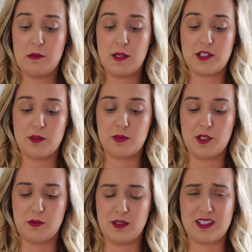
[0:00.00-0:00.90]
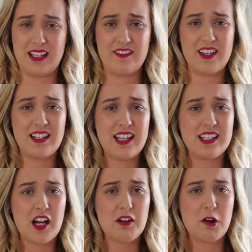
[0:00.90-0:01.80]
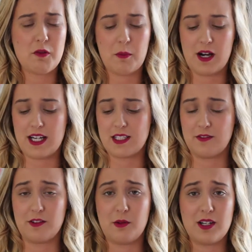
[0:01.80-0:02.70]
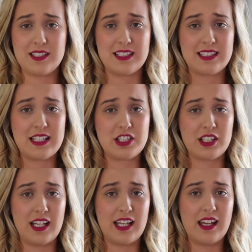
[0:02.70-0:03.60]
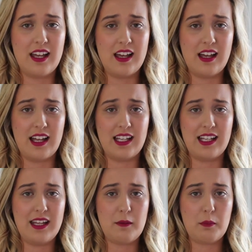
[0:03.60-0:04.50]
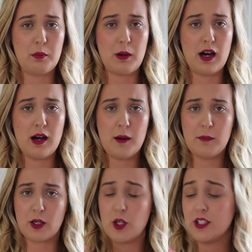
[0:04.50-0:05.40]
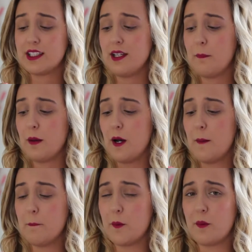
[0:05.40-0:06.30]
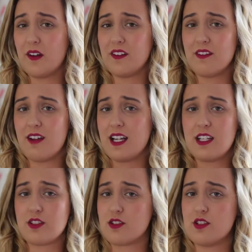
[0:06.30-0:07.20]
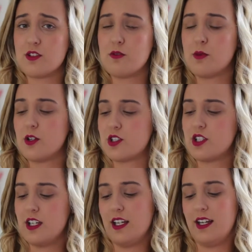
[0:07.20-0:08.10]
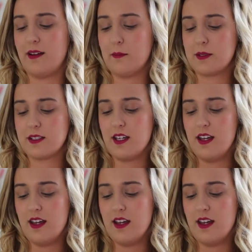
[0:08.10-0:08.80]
only picked up 2 because I feel like they are overpriced for what is essentially a lip balm, a coloured lip balm, but one that really doesn't do much to your lips.